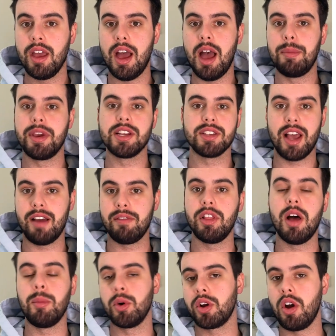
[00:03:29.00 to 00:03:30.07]
Because I'll have a
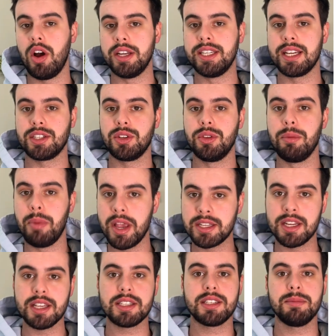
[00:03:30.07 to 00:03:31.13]
lot more context on their
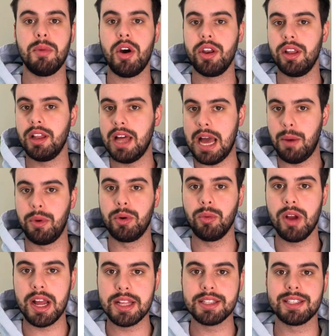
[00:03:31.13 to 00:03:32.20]
business model, how it
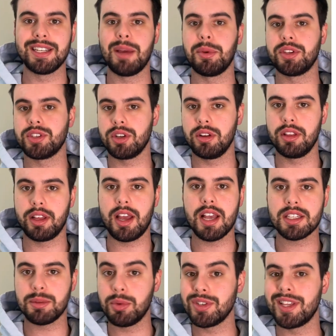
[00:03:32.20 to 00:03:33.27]
runs, the type of
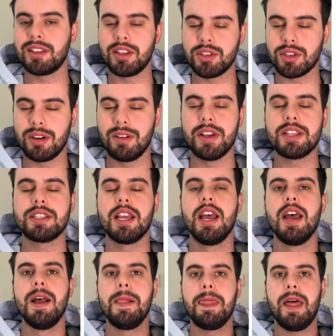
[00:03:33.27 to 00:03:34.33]
customers that they service.
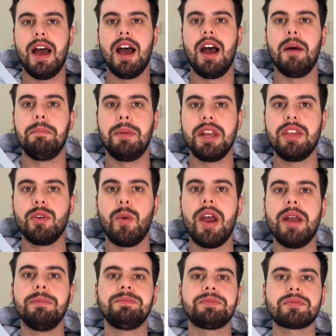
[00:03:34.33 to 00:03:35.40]
But either way,
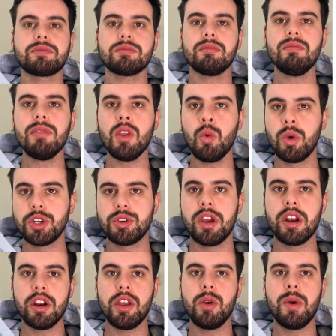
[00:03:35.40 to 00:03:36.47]
what trade
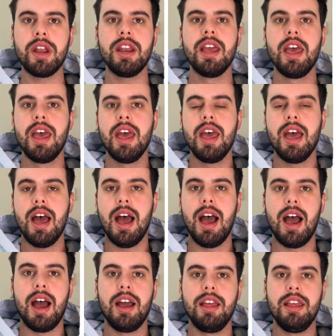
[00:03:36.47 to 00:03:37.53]
are you in?
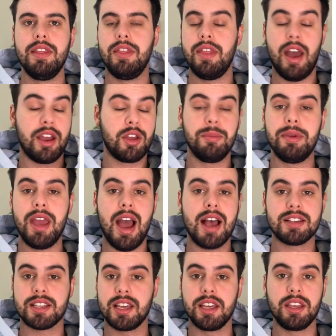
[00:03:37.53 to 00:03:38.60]
That could be
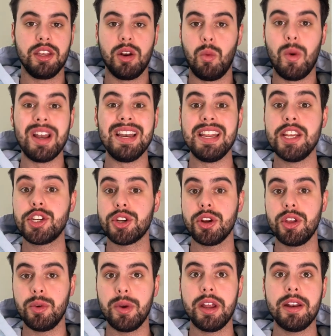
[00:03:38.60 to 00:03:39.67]
asking, you know, what niche are
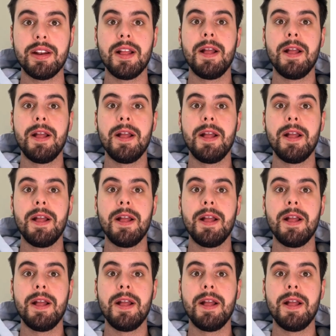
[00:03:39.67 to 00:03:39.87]
you in?